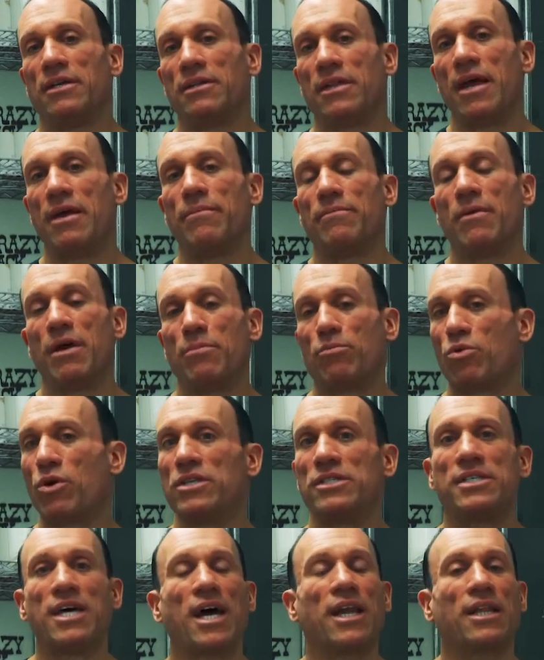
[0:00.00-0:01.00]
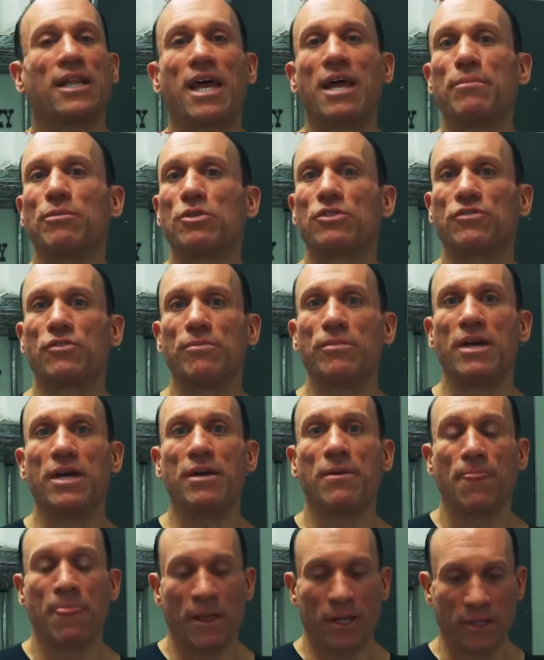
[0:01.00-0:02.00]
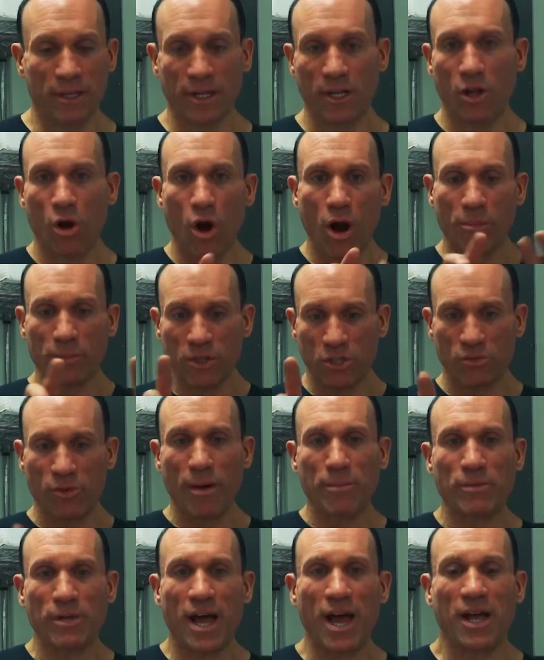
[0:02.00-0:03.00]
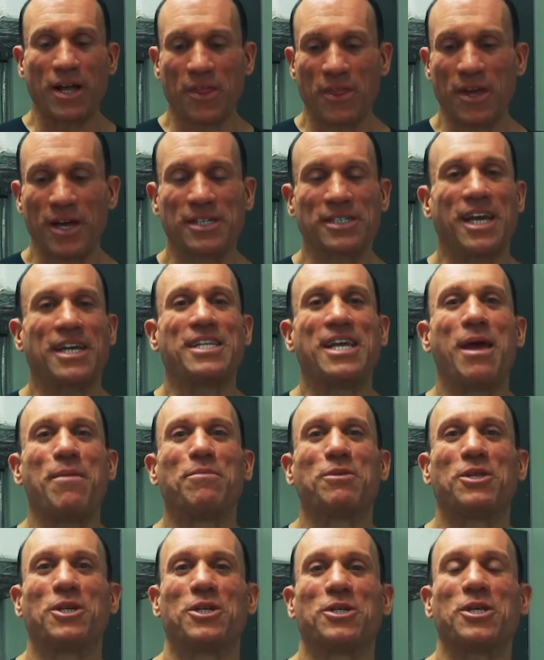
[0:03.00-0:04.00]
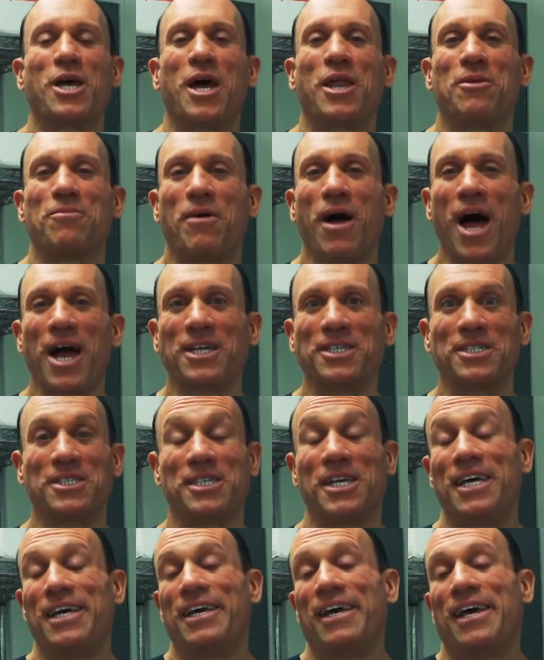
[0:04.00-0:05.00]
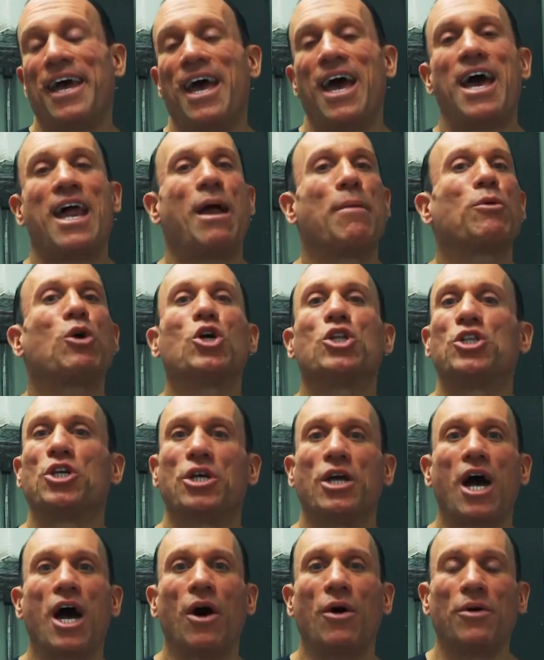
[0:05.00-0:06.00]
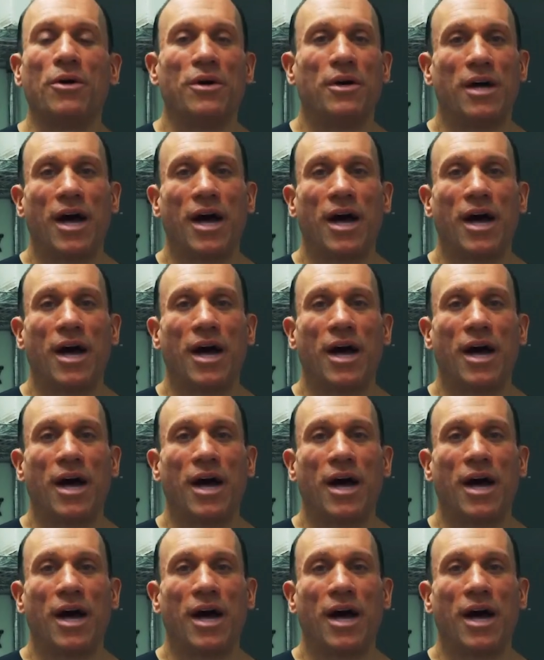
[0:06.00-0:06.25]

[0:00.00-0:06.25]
It prints out labels for me, little harmless reptile things. I tape it to the side of the boxes, and I'm good to go.